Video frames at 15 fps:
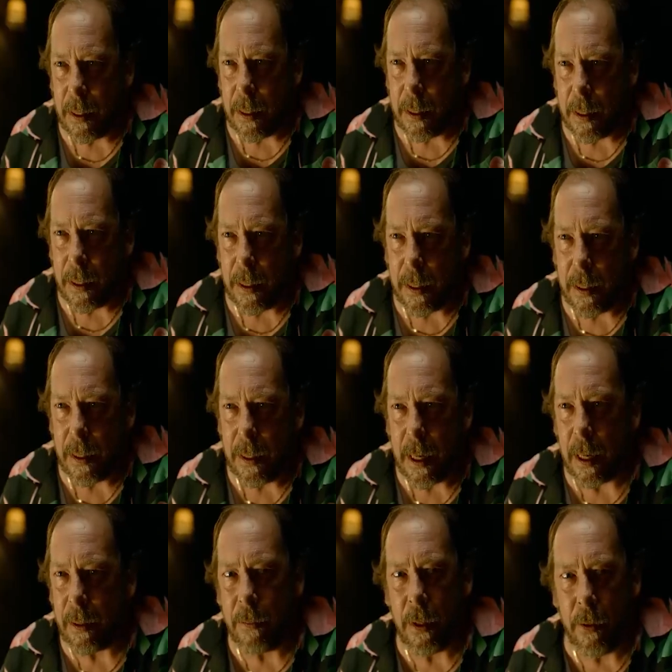No, that's not
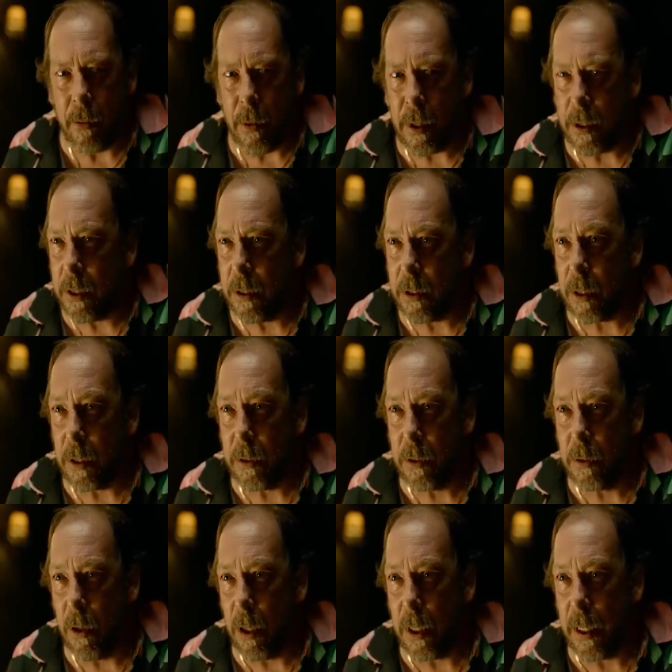right. Way more than that.
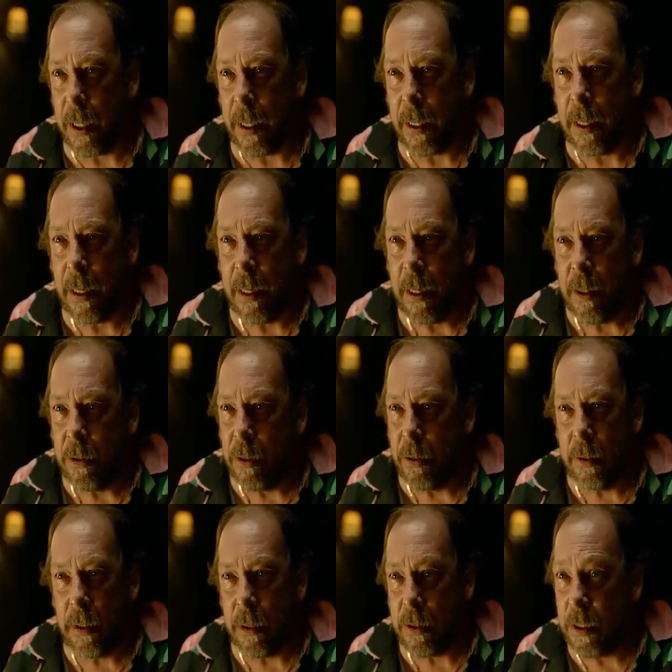Yeah. They reshot
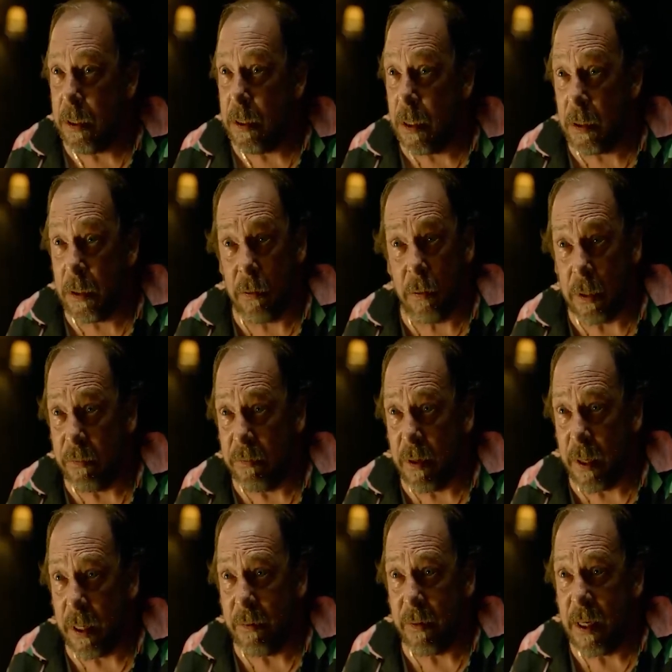it like 5
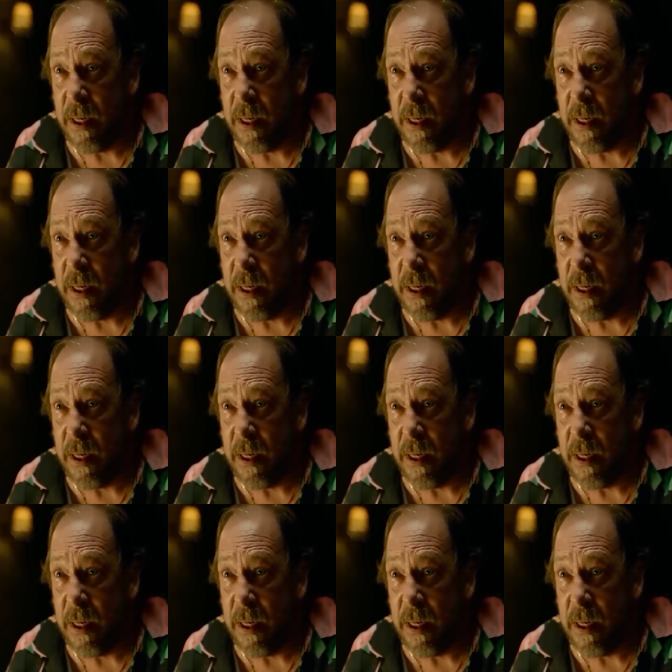times.